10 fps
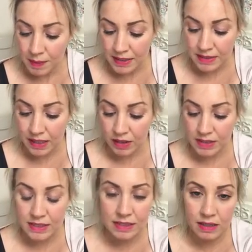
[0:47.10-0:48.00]
Basically, I
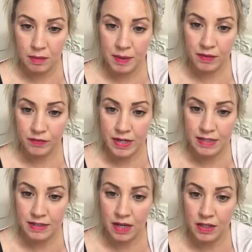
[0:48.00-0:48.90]
did a little bit of
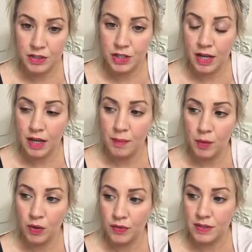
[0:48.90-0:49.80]
research
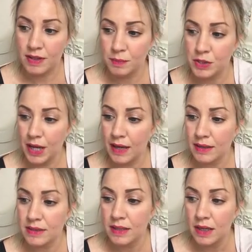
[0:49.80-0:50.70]
on the
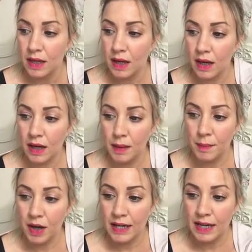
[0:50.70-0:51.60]
subject. I
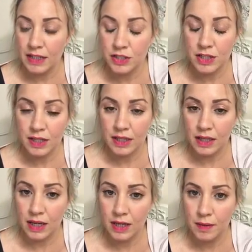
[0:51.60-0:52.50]
actually
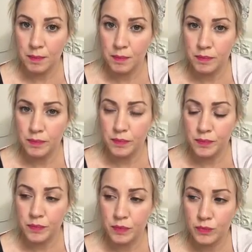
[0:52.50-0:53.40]

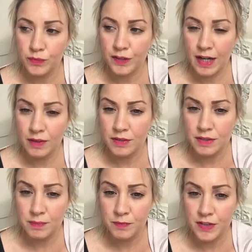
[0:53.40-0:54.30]
found
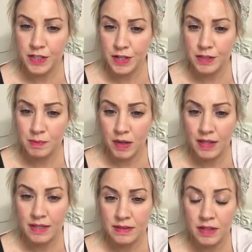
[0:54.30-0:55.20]
some videos
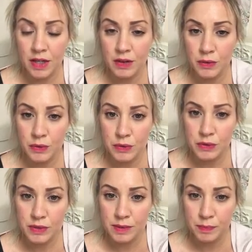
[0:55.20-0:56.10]
there's a girl
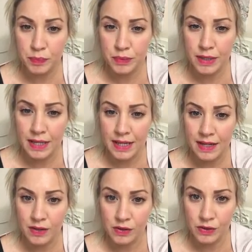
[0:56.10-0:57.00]
called
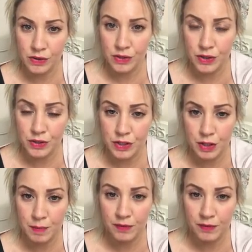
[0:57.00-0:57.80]
Bree on YouTube.